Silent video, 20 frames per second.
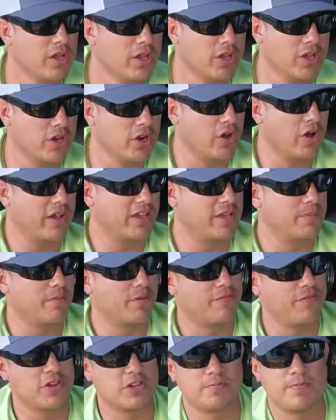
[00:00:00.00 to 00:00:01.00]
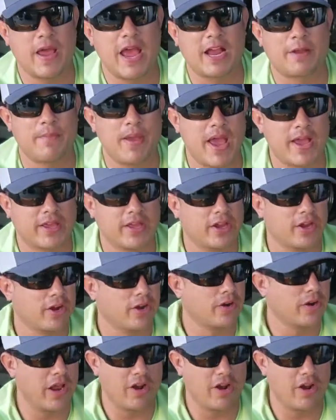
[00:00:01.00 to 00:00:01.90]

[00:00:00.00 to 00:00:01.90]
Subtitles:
You know, I keep my fish bag back here.